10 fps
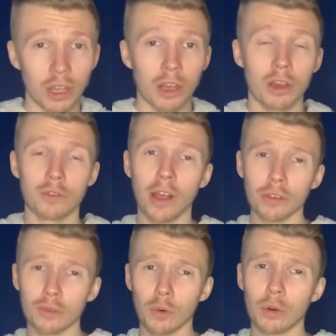
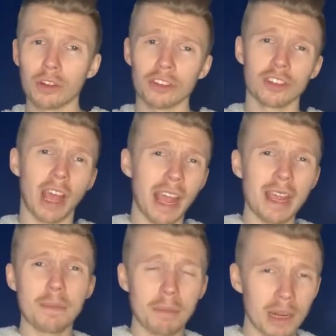Fast forward just
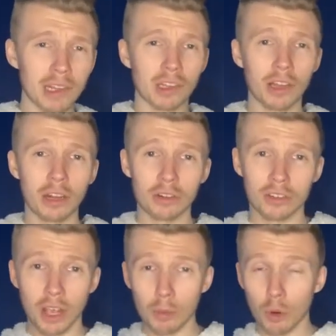eight minutes later,
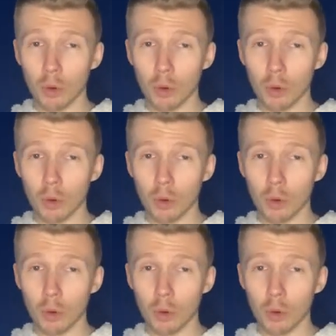Sam,